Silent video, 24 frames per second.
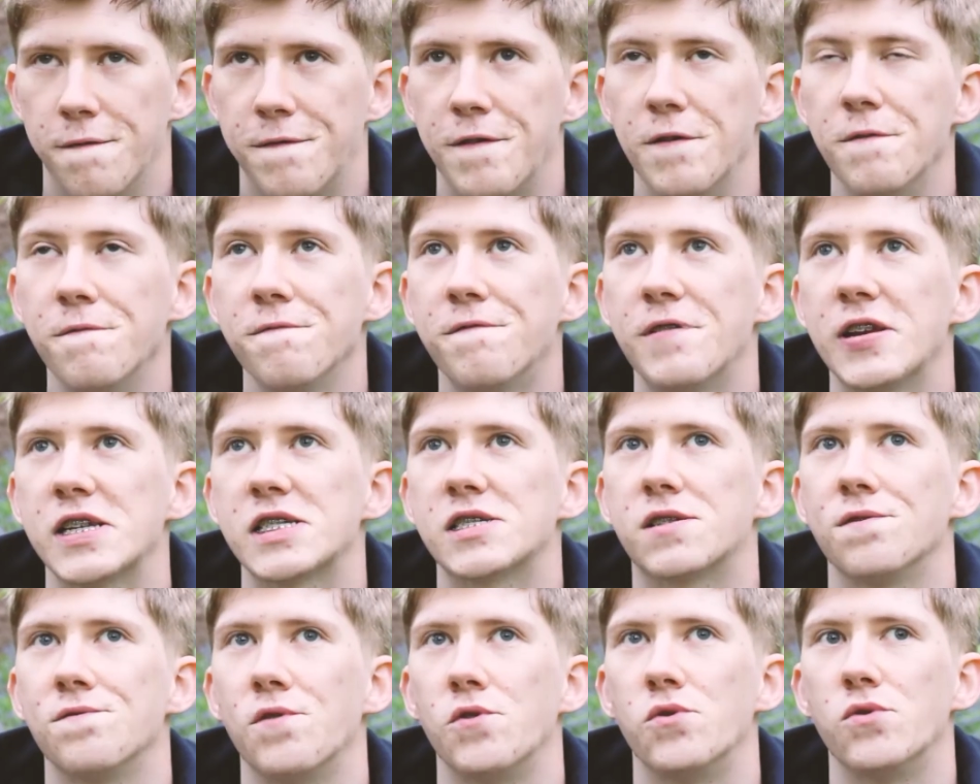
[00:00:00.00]
Film
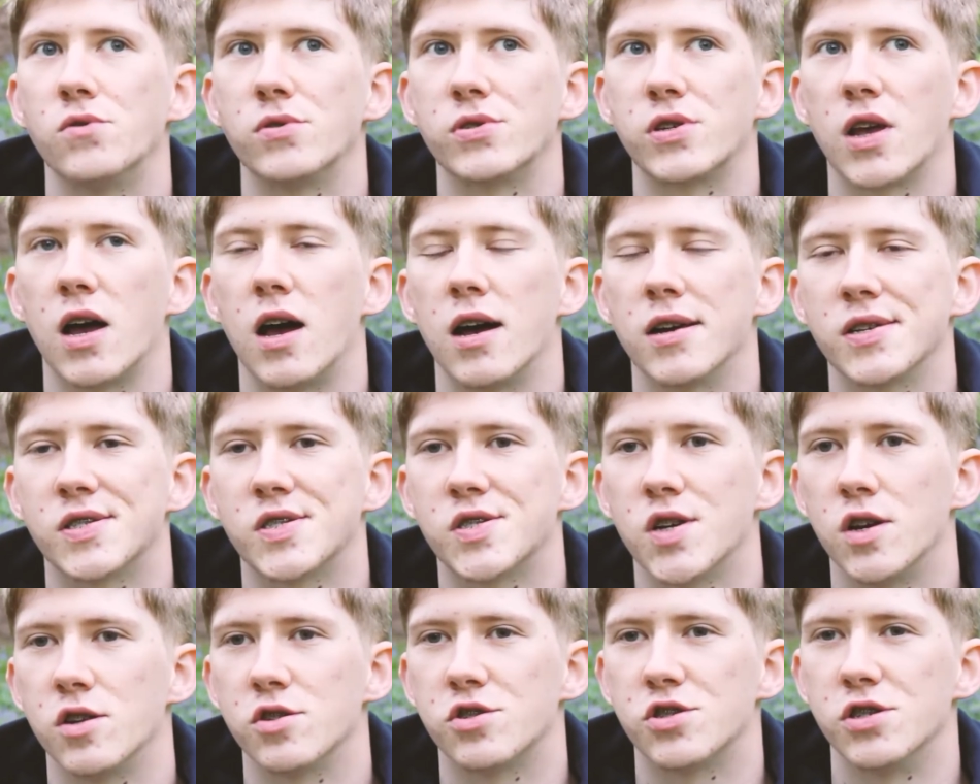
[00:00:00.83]
festivals are
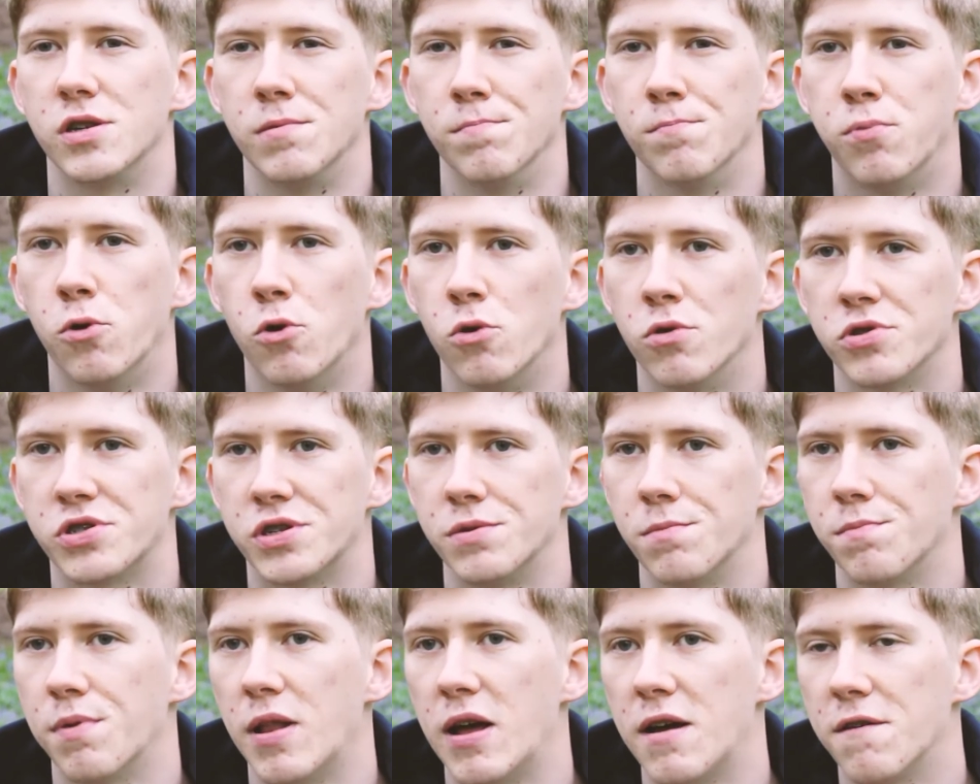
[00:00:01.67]
such an
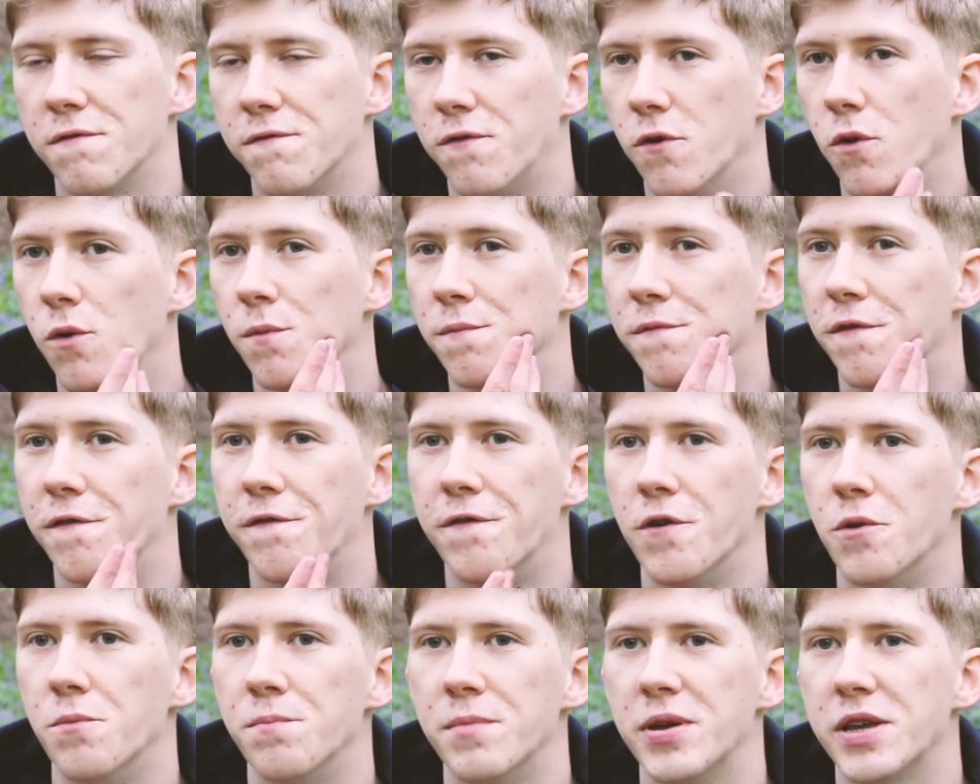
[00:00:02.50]
important platform for
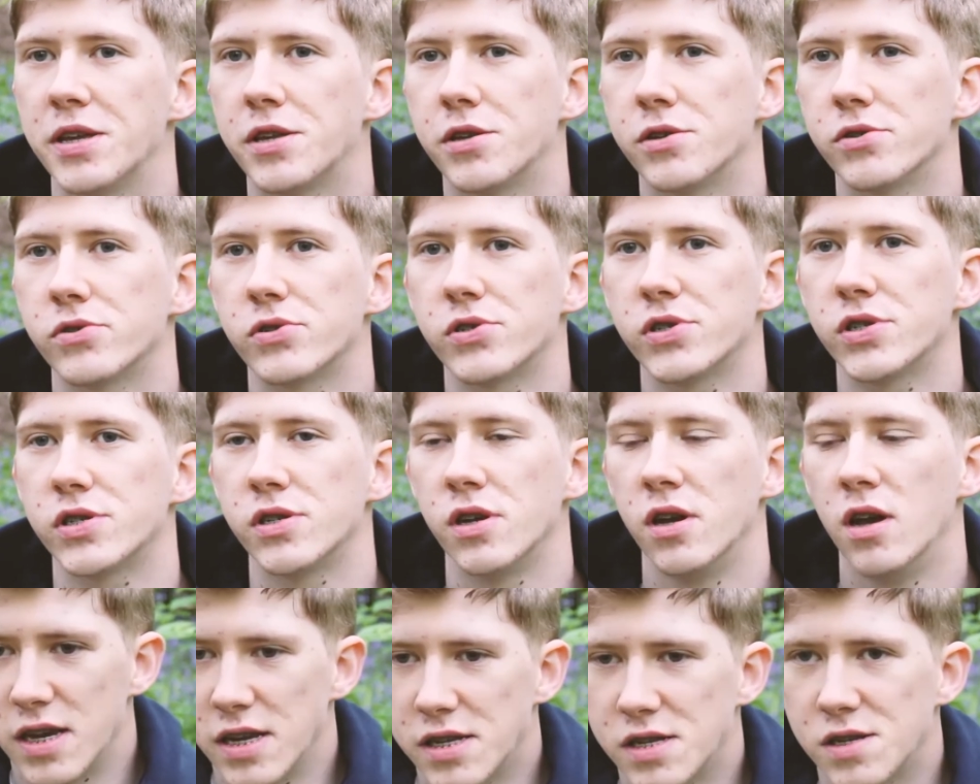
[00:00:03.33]
filmmakers.
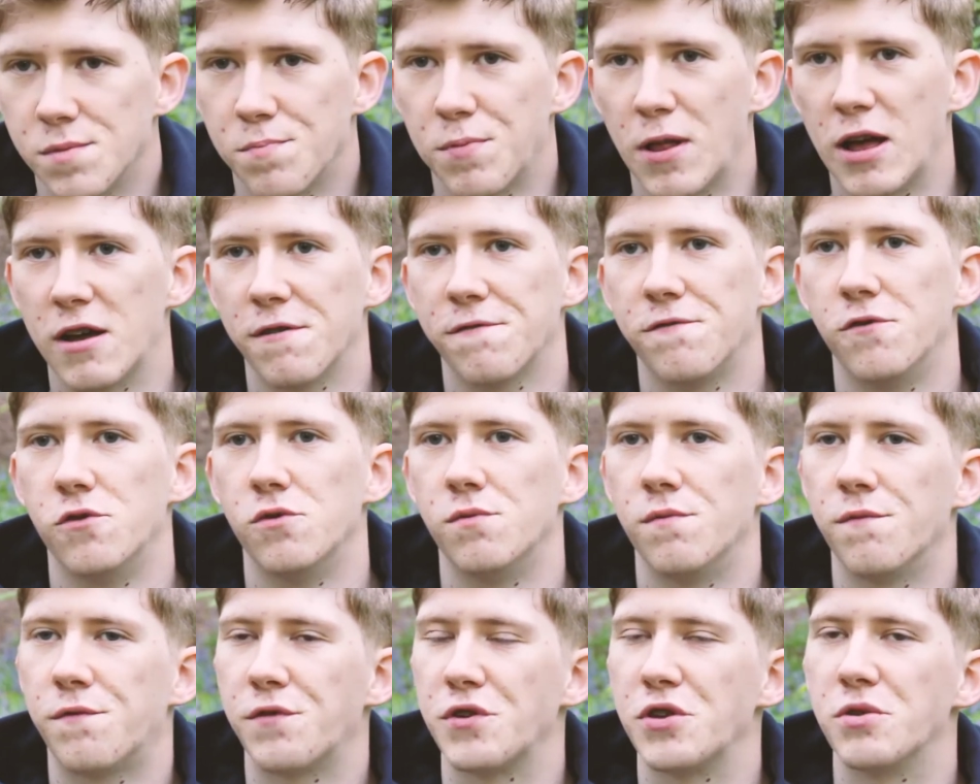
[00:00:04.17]
It's a
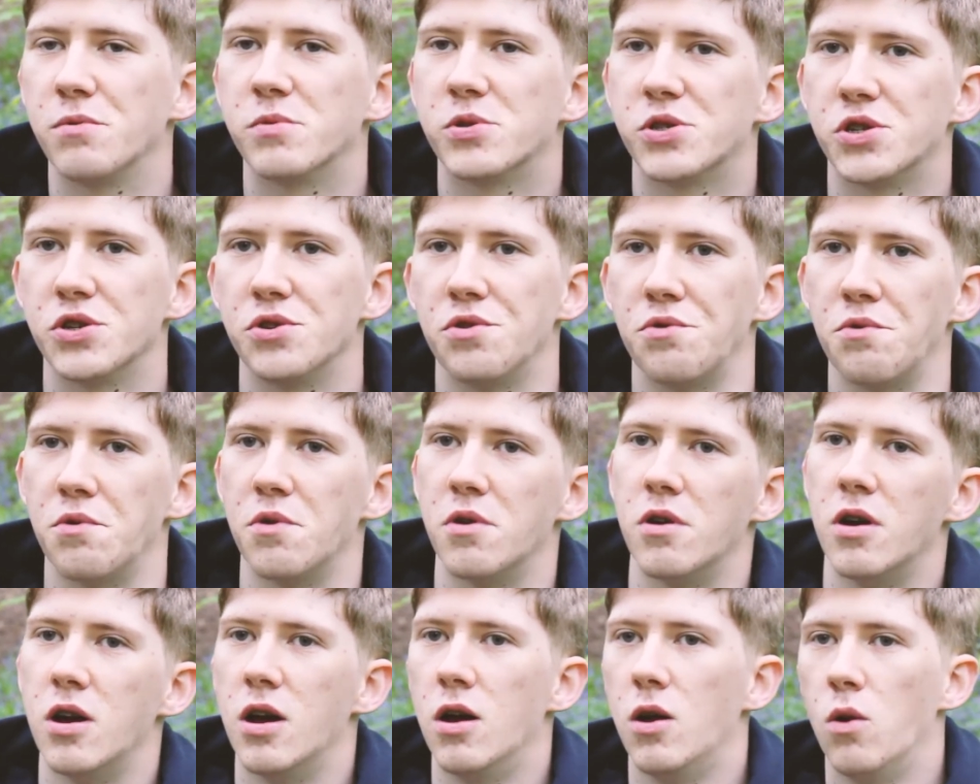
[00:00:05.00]
platform for you to,
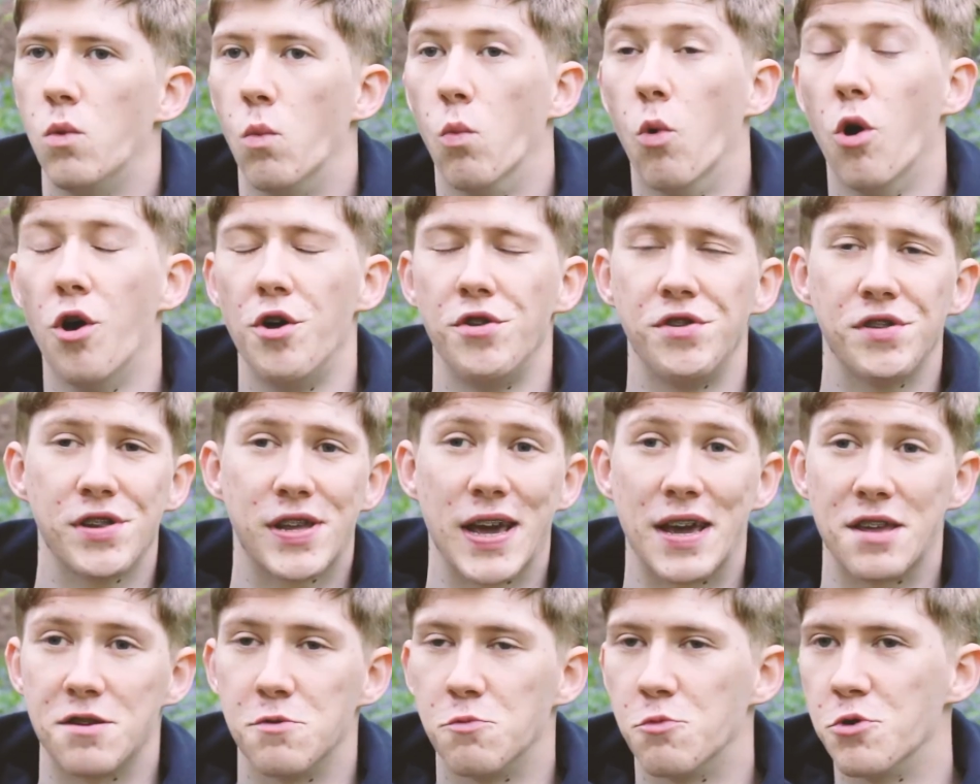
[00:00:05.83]
one,
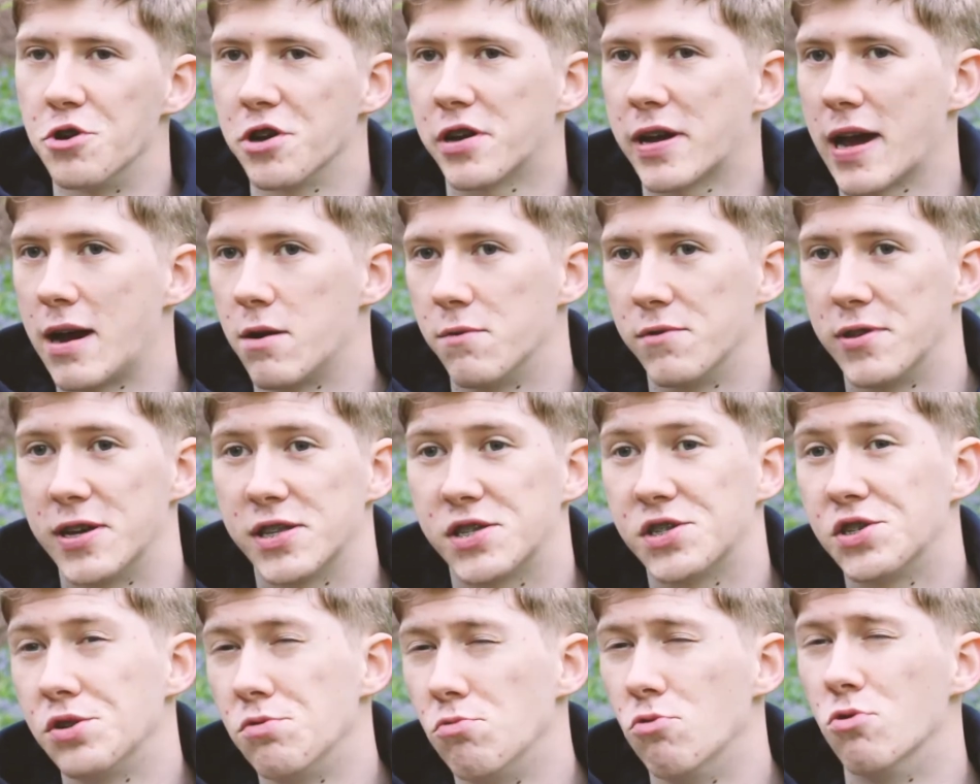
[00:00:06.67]
get your work out there
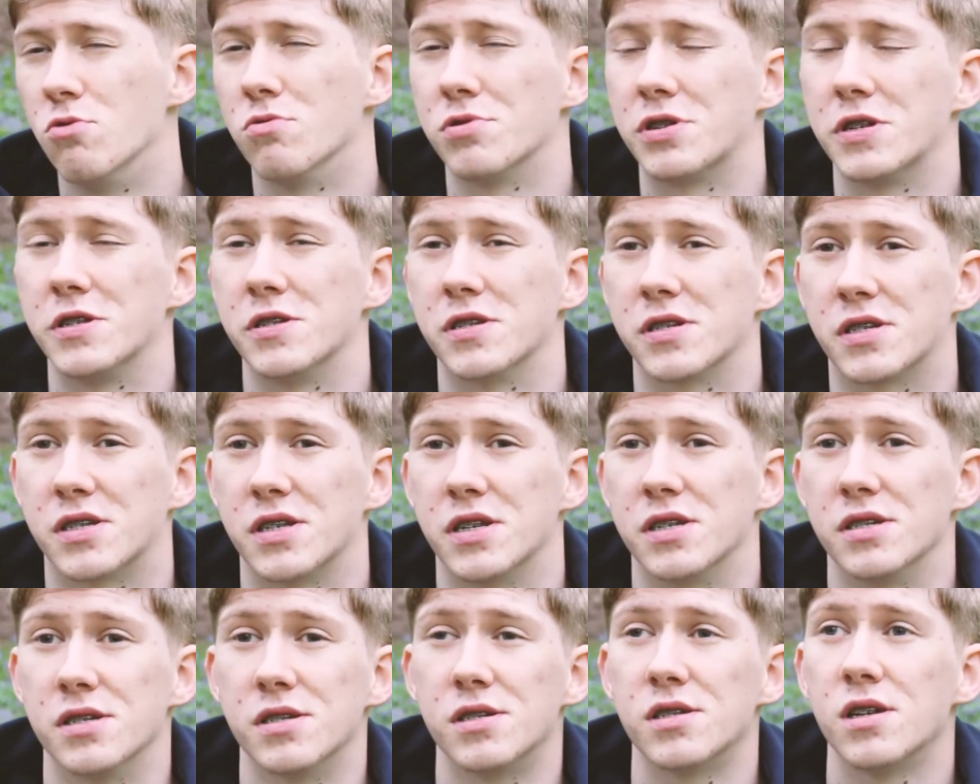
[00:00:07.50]
to
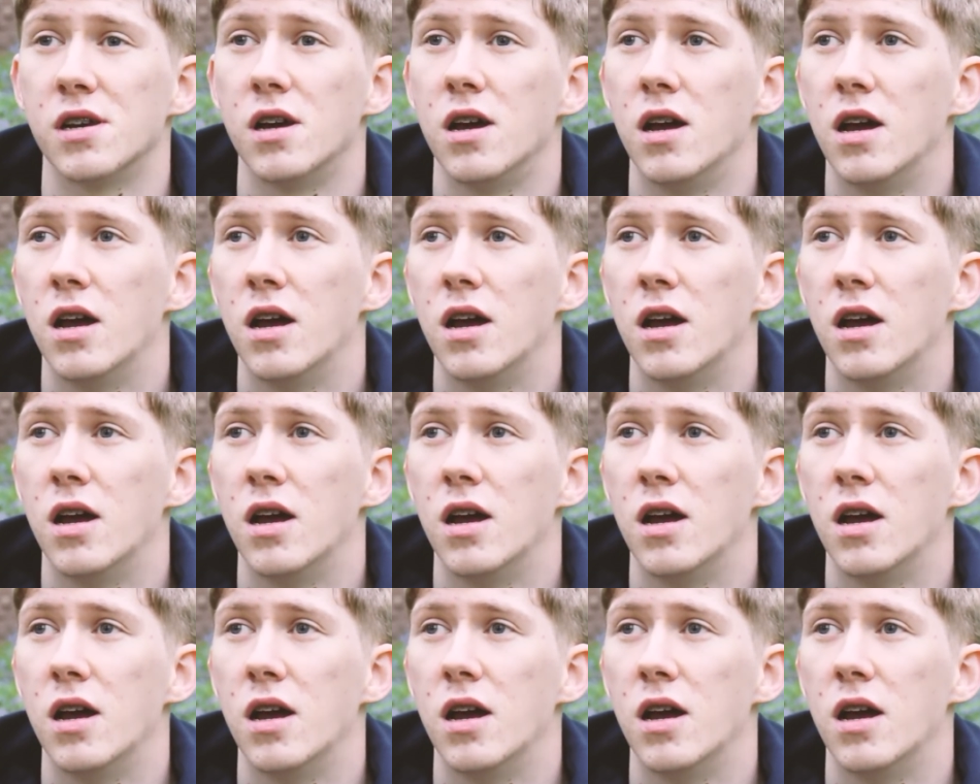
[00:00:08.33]
audiences,